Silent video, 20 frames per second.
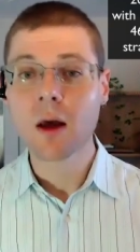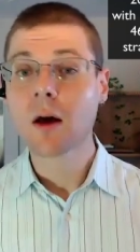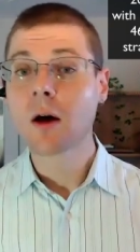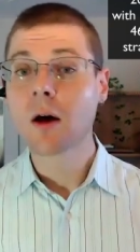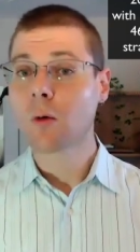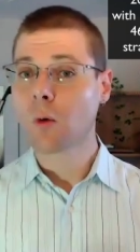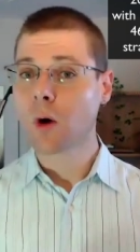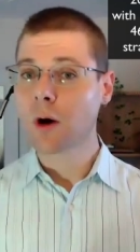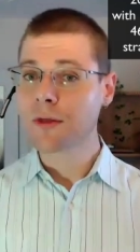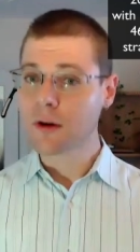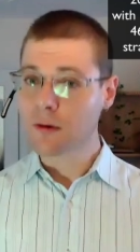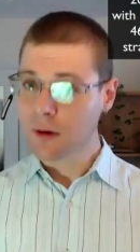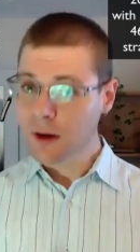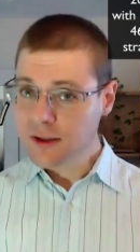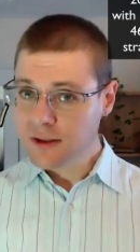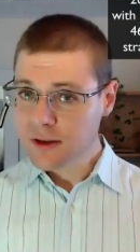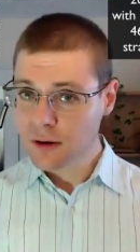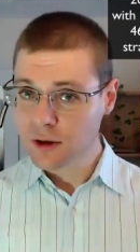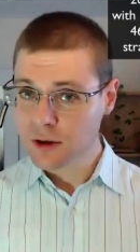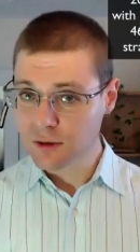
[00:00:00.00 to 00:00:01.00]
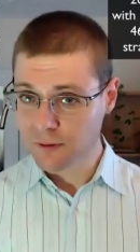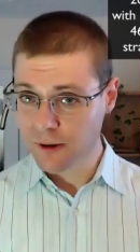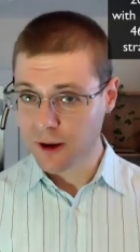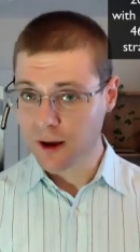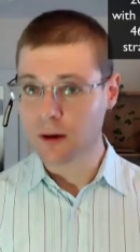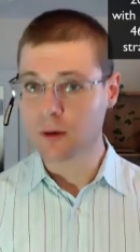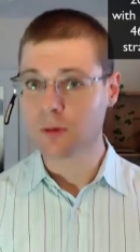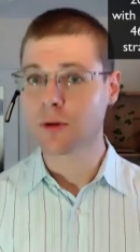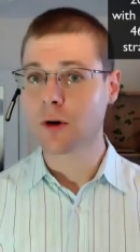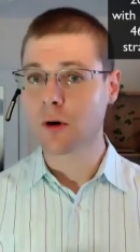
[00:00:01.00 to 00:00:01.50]
What the research
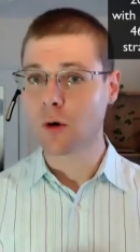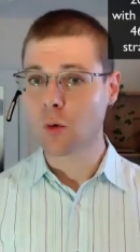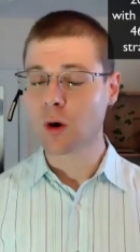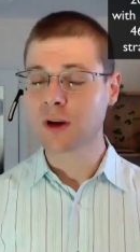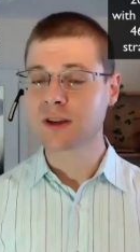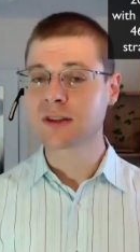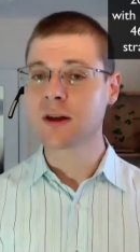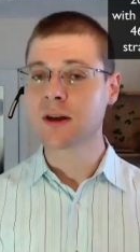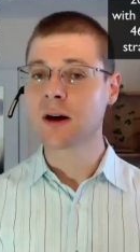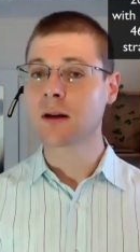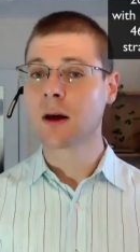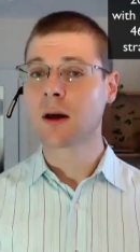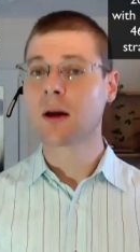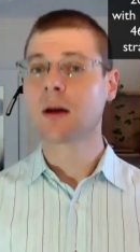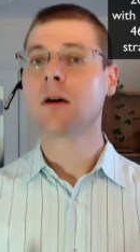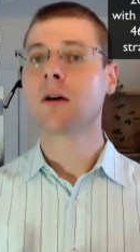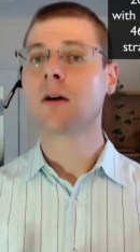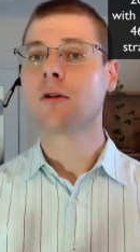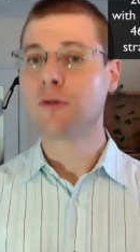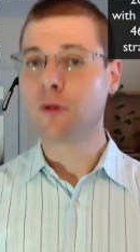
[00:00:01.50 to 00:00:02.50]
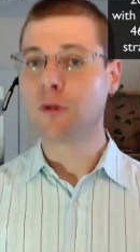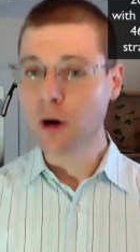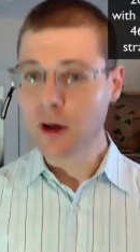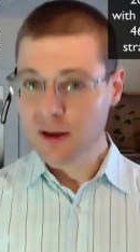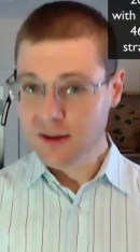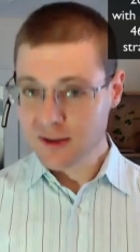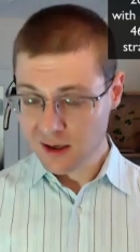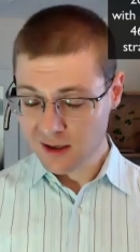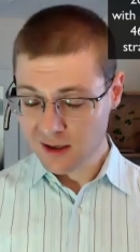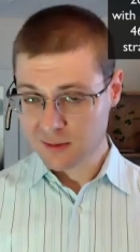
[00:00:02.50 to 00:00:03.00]
found was that
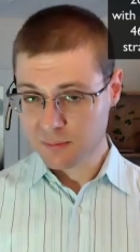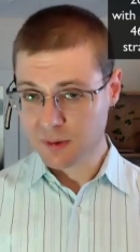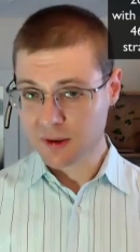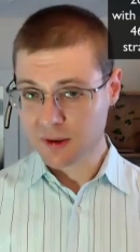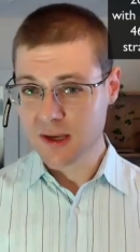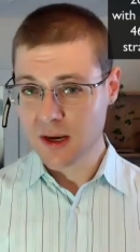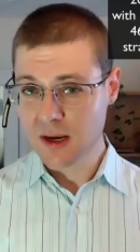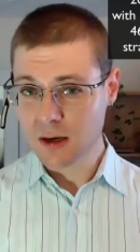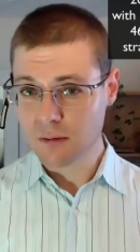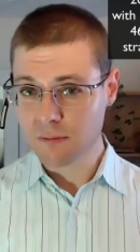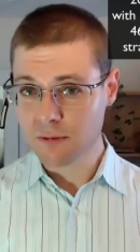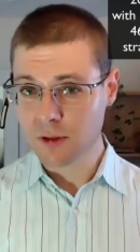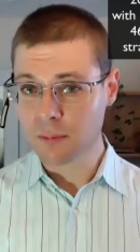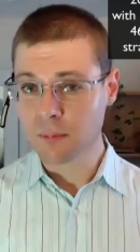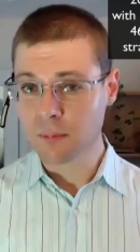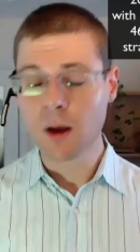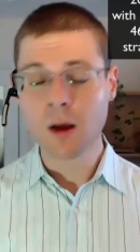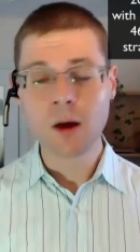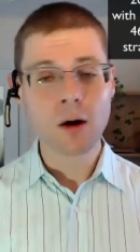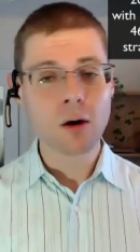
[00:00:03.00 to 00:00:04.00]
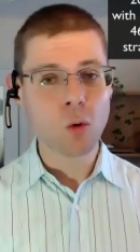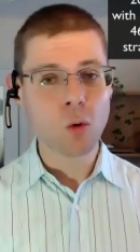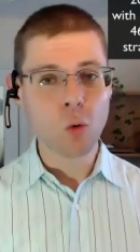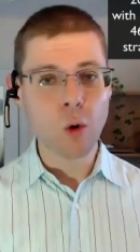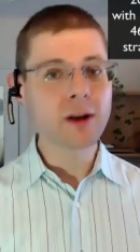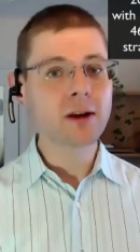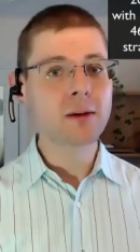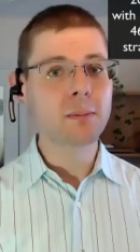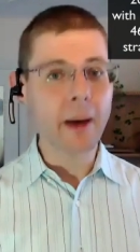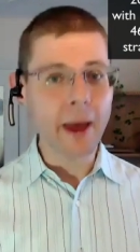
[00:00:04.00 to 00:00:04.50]
forty-six percent of them
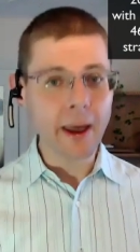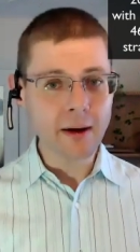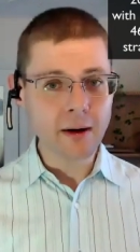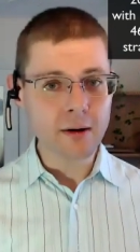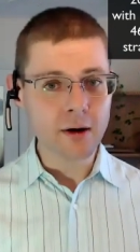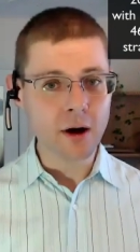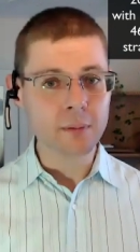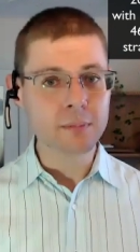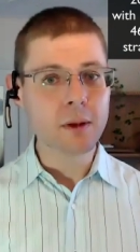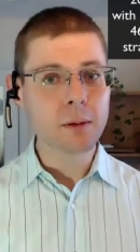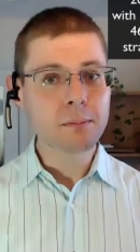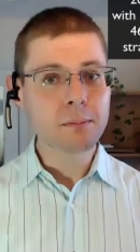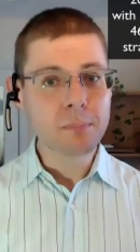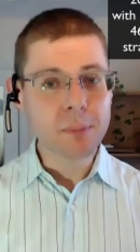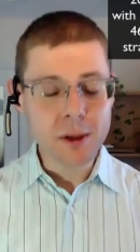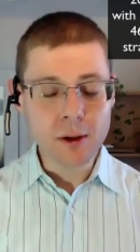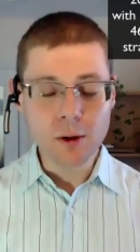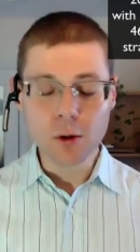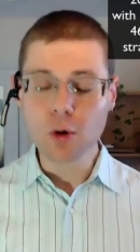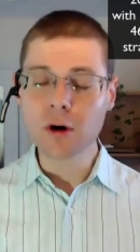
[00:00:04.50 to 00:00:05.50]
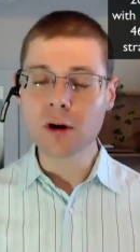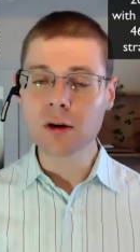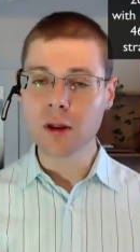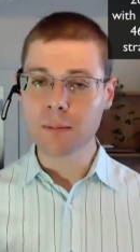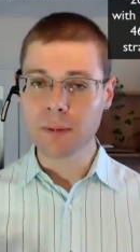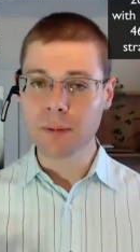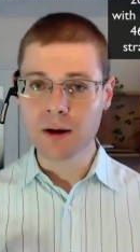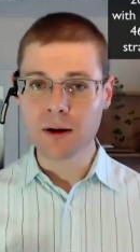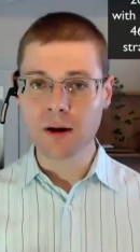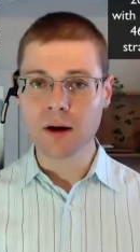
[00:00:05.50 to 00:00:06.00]
went bankrupt purely
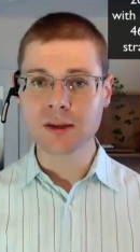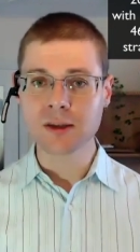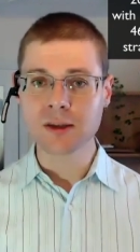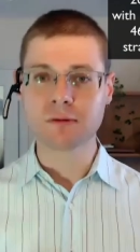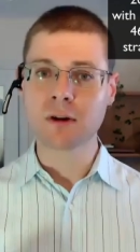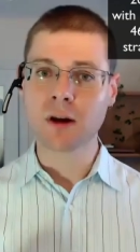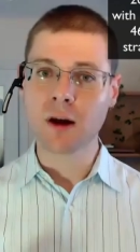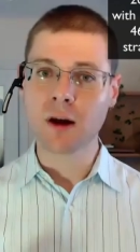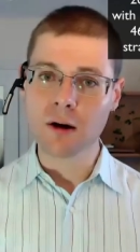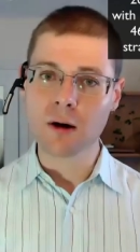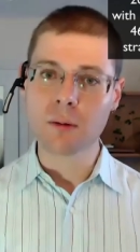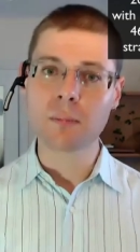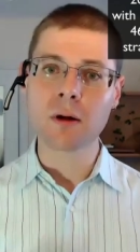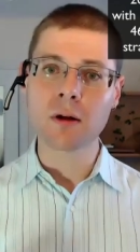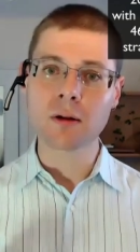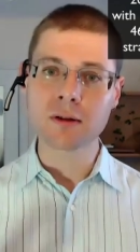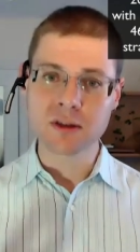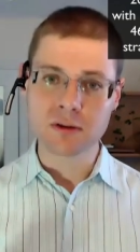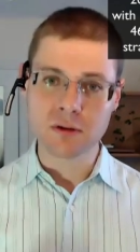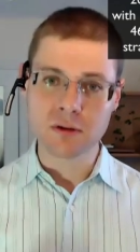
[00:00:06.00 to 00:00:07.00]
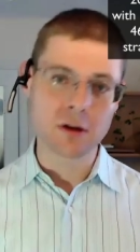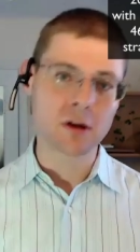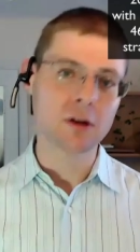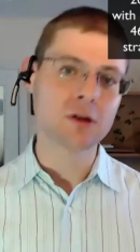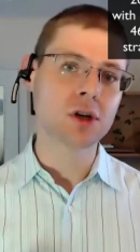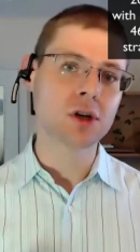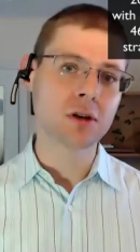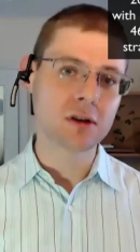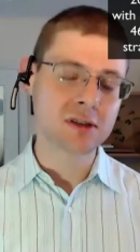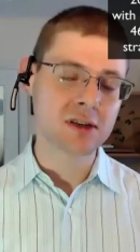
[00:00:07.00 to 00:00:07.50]
because of terrible
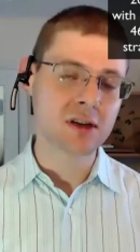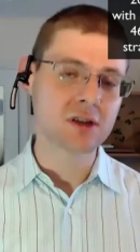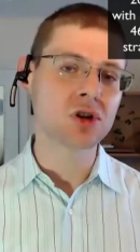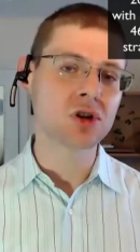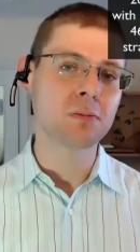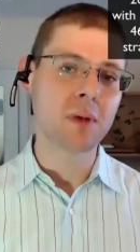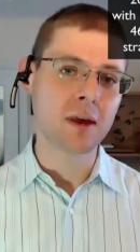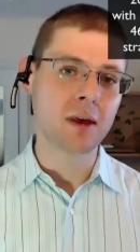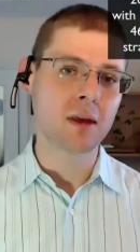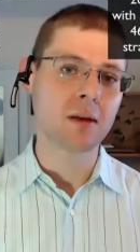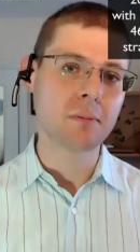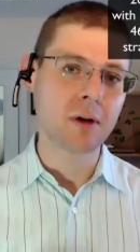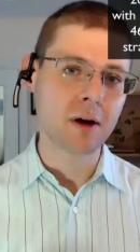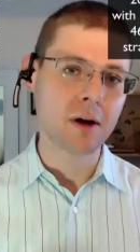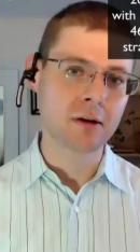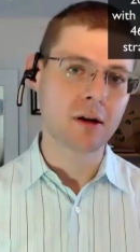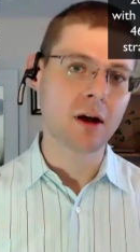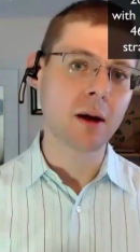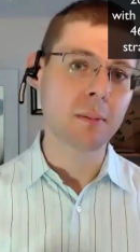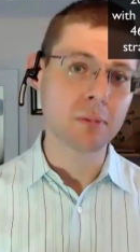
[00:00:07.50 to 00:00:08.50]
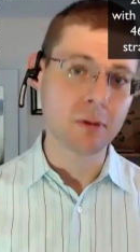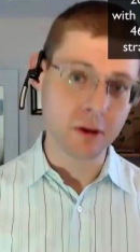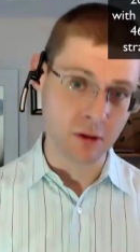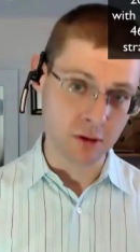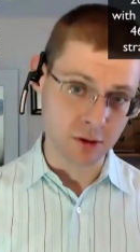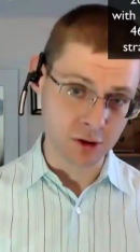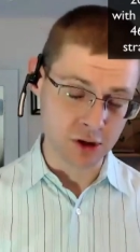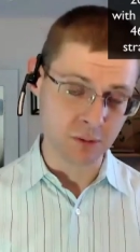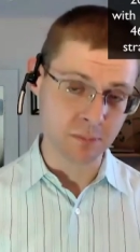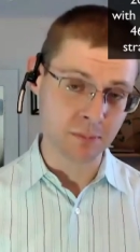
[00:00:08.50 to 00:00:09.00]
strategic decision-making by the top
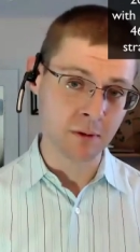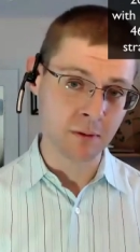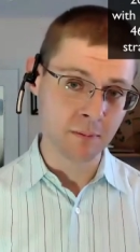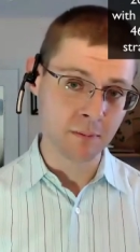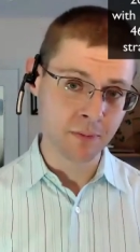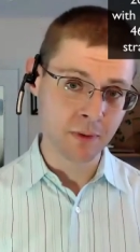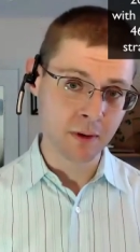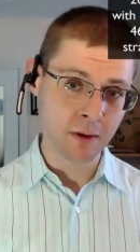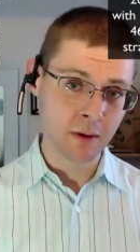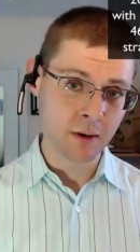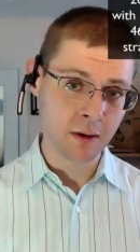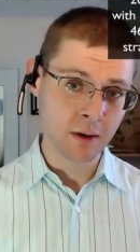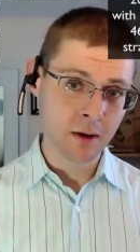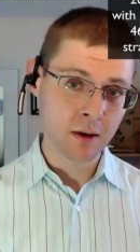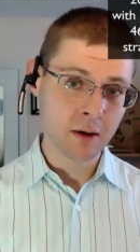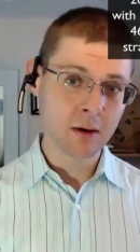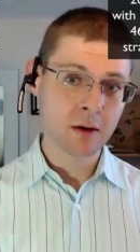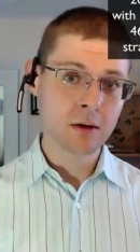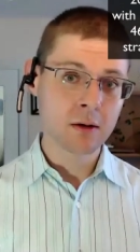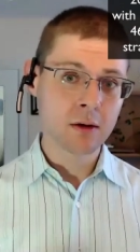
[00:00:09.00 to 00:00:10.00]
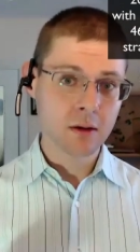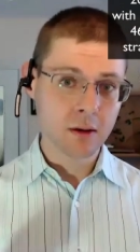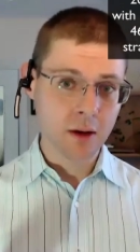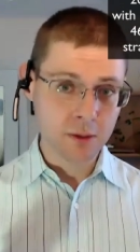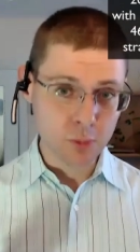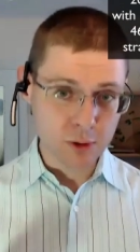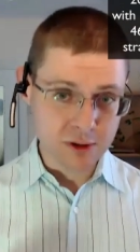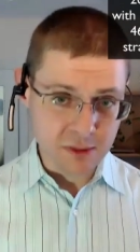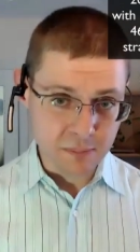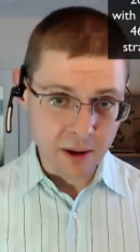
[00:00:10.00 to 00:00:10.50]
leadership. It
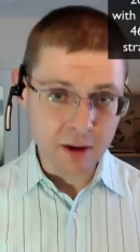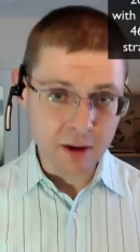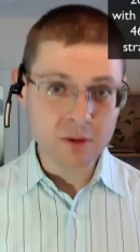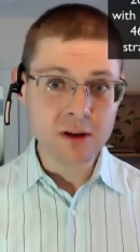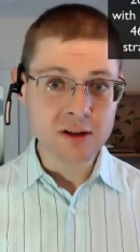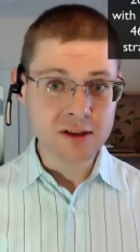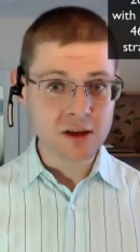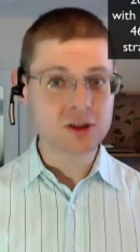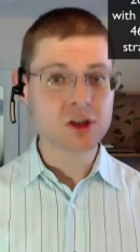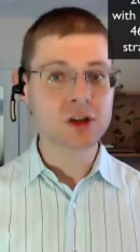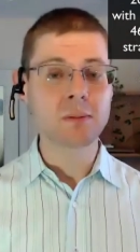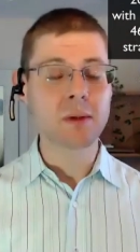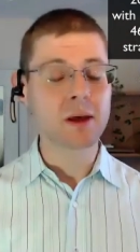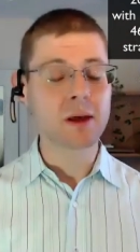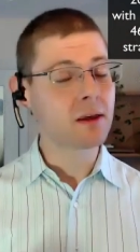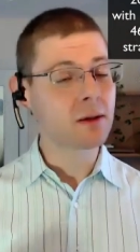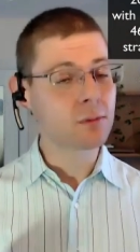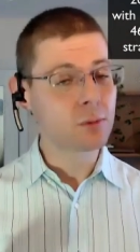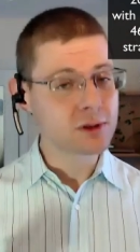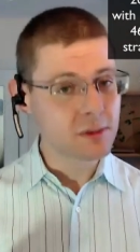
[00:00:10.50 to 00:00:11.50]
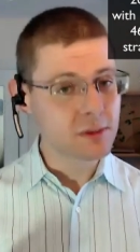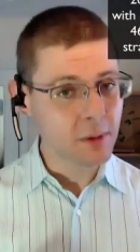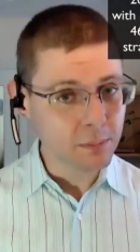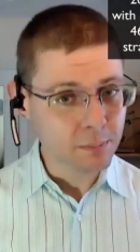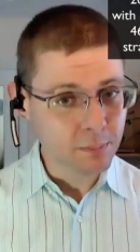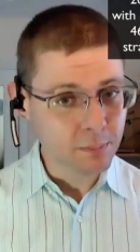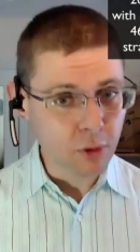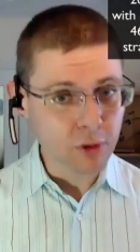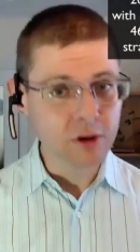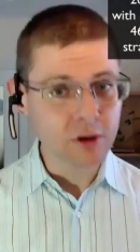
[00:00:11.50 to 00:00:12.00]
was about decision-making. It was
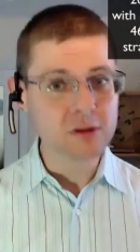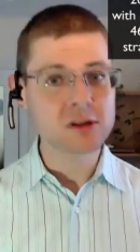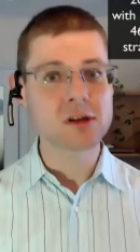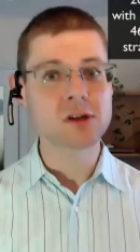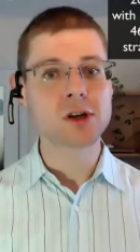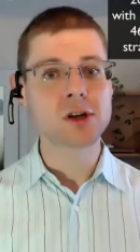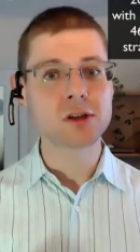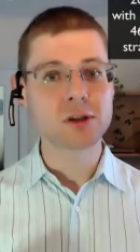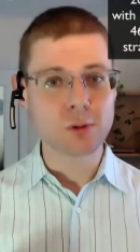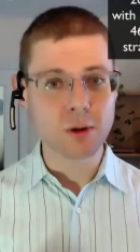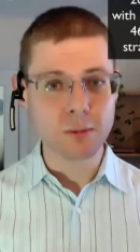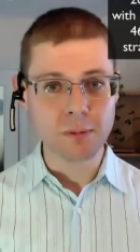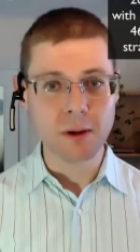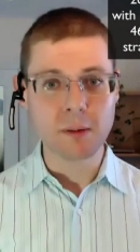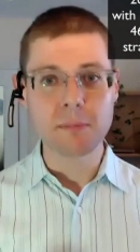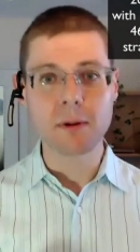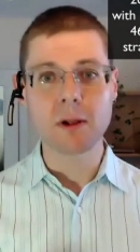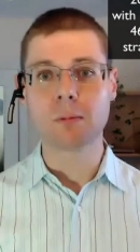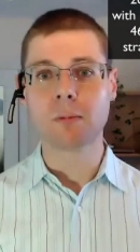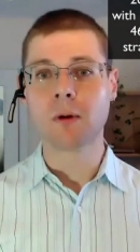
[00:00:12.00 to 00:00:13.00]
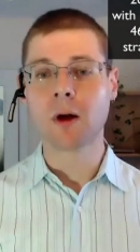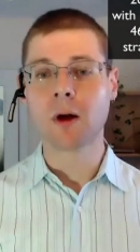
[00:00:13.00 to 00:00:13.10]
about poor decisions where people